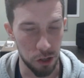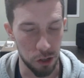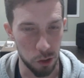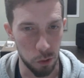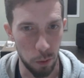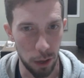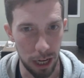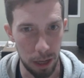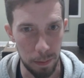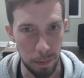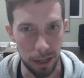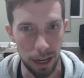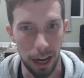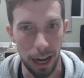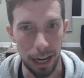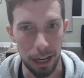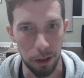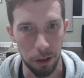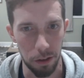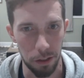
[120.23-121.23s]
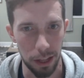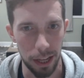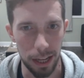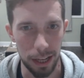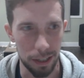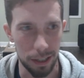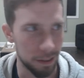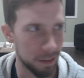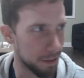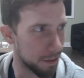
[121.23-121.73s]
is quite a bit higher
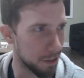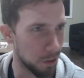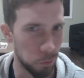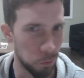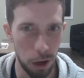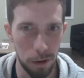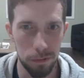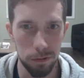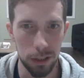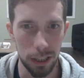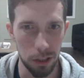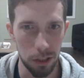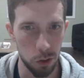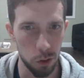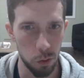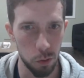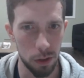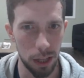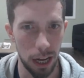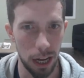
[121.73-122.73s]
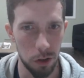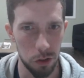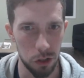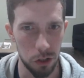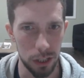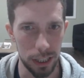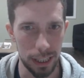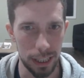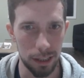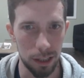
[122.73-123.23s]
than the roughly
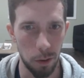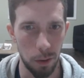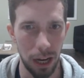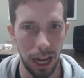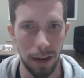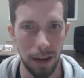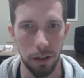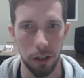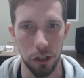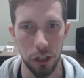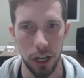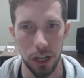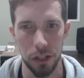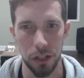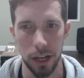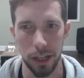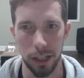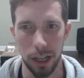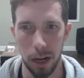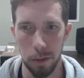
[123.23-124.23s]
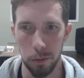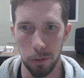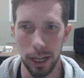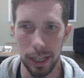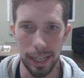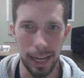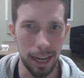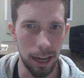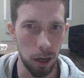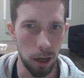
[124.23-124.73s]
2,000 ELO I have on chess.com
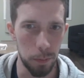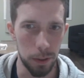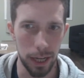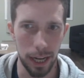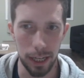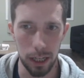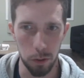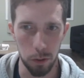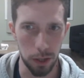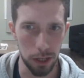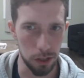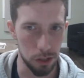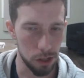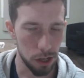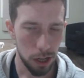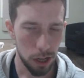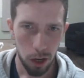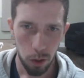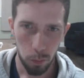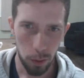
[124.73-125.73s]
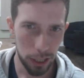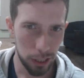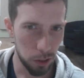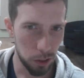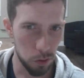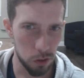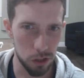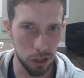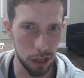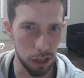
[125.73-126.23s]
right now. But anyways, White
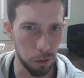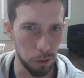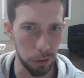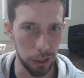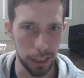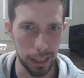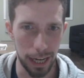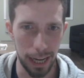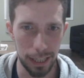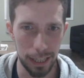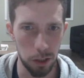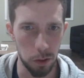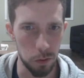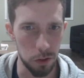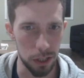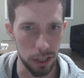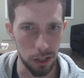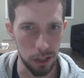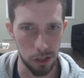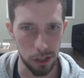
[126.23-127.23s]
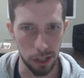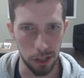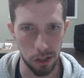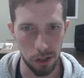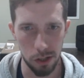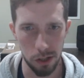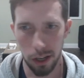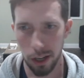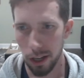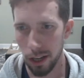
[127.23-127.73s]
goes c3, I go
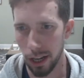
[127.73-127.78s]
d6.